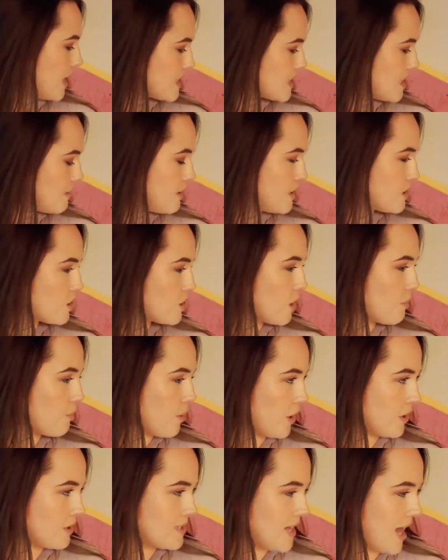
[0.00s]
that's gonna be a slow
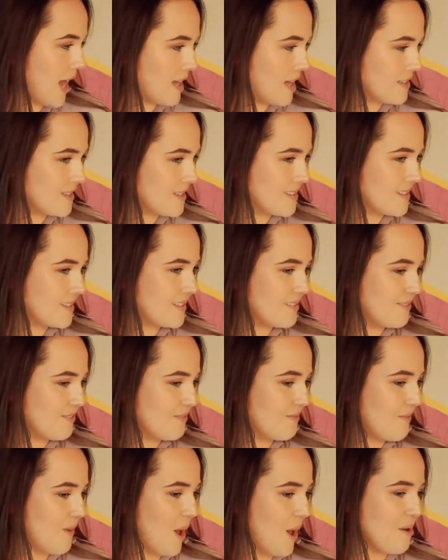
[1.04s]
process.
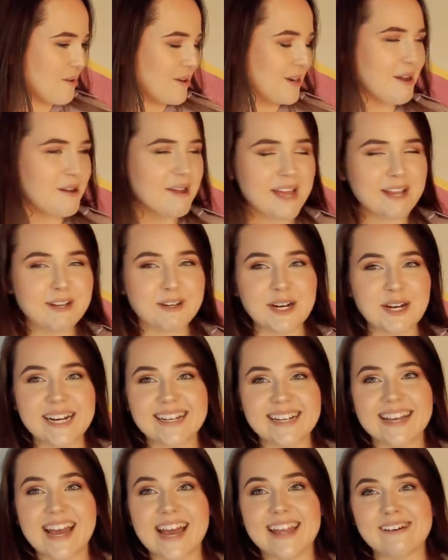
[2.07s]
I'm gonna go get a
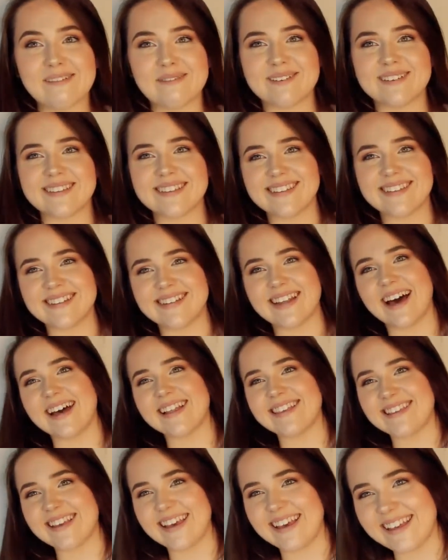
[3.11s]
drink and then we'll
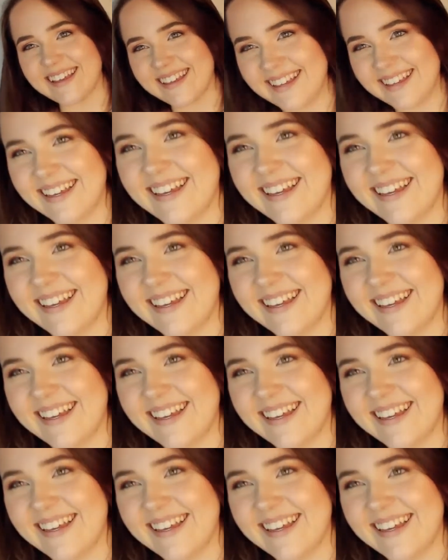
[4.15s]
start it.